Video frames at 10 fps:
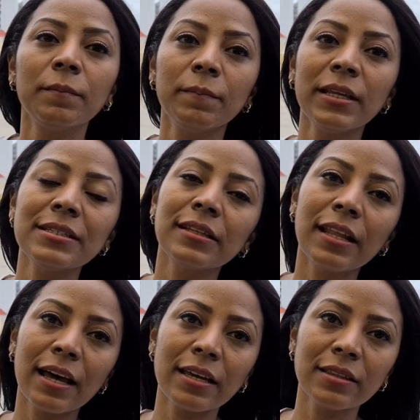Please
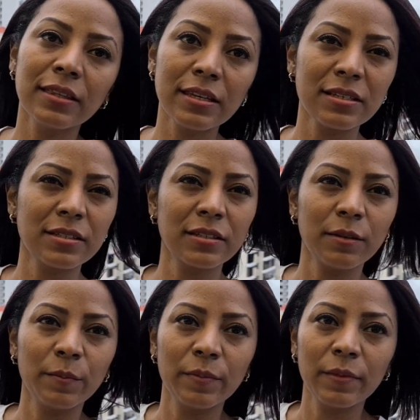like this
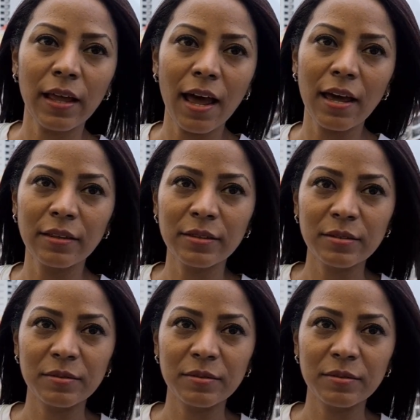and